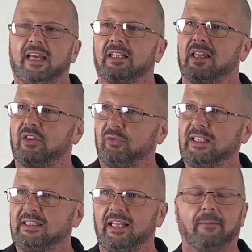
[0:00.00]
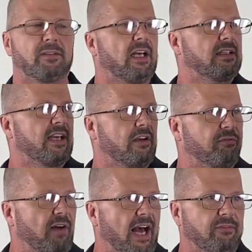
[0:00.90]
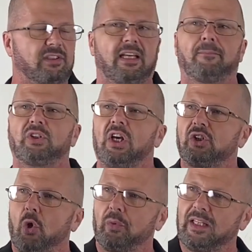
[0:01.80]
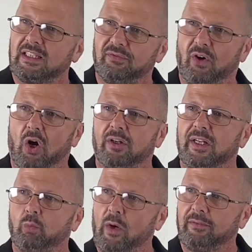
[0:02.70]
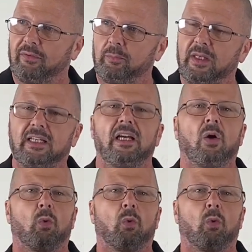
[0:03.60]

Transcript: Take 3 steps, take 5 steps, go this far and then wait for me.